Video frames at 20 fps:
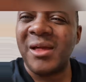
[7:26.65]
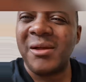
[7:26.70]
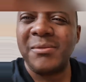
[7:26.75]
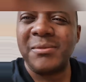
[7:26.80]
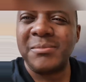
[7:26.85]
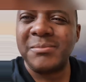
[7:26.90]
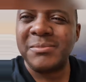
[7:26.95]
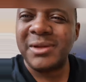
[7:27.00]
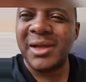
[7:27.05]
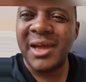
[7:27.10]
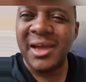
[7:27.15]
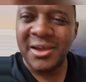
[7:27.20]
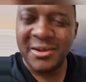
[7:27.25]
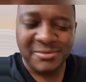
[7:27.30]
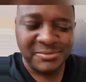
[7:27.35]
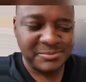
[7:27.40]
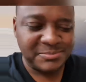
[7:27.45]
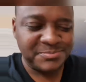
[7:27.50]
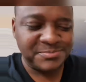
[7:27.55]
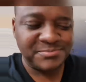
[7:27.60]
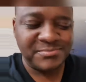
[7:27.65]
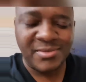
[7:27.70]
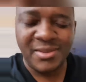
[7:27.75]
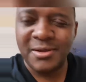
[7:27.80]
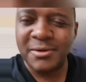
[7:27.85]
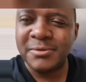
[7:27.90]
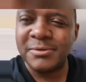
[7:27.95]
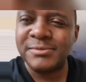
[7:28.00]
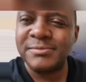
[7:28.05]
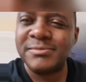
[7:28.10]
Hey,
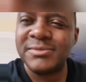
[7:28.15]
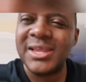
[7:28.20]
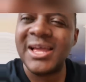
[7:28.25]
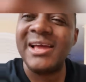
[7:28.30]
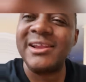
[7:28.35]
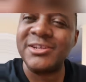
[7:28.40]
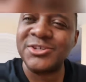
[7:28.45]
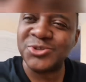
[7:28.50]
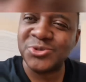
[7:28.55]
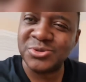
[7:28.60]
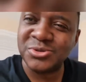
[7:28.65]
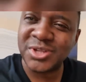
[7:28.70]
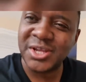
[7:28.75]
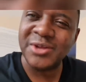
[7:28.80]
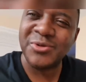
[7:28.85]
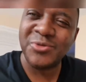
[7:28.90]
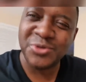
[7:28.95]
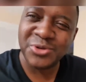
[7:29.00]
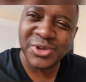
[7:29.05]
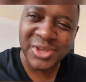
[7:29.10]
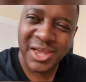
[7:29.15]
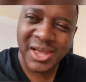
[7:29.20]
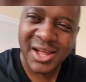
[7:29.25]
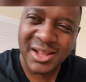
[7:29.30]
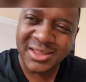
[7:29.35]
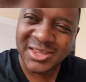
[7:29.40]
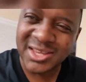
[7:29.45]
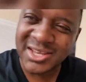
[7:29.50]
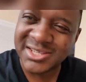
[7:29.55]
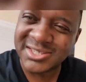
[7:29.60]
that is true. You can't
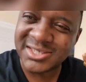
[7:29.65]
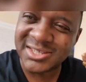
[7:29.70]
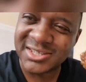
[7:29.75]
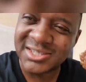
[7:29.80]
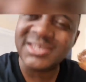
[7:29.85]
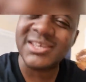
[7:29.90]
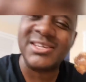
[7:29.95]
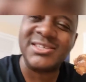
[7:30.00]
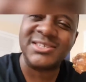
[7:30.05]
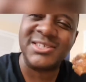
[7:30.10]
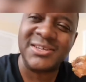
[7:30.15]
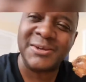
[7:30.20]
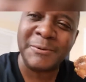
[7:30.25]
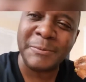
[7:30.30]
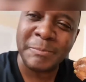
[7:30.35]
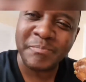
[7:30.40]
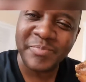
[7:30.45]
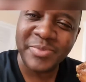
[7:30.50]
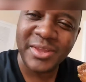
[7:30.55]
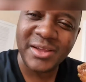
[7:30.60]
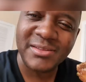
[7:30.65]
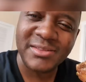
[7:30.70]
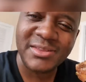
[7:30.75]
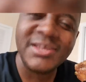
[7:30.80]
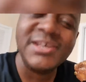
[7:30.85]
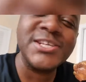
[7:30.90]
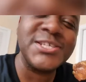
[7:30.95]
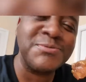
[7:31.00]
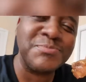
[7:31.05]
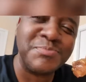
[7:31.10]
taste it.
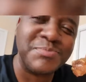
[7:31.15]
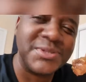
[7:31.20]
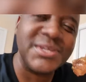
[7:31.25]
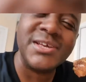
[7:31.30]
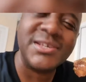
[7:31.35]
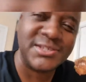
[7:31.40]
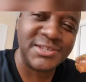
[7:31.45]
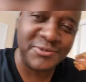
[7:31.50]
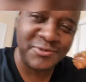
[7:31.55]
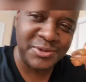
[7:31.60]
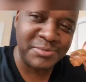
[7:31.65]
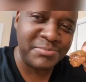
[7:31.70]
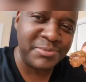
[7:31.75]
Taste it with me.